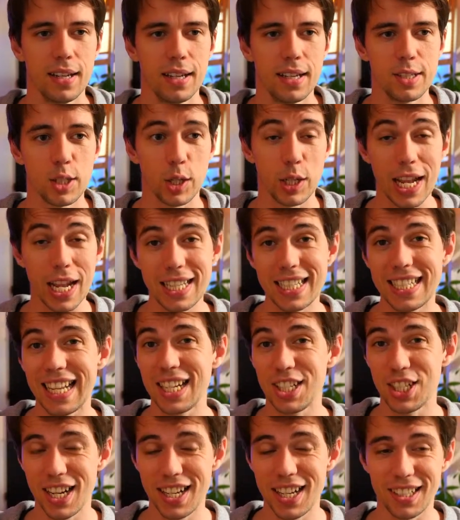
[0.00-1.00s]
So that's
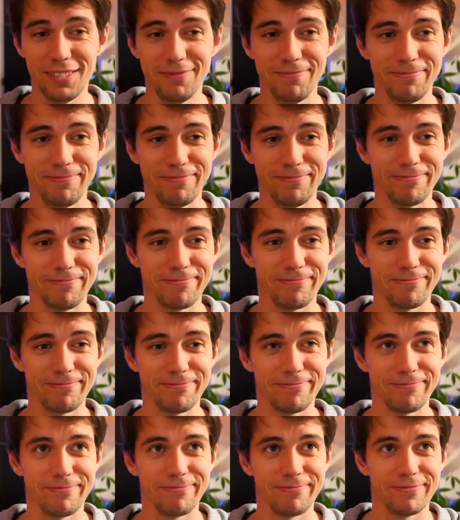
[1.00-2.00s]
that channel.
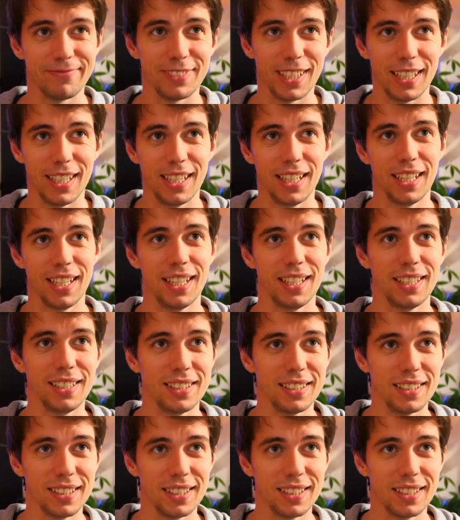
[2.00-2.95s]
And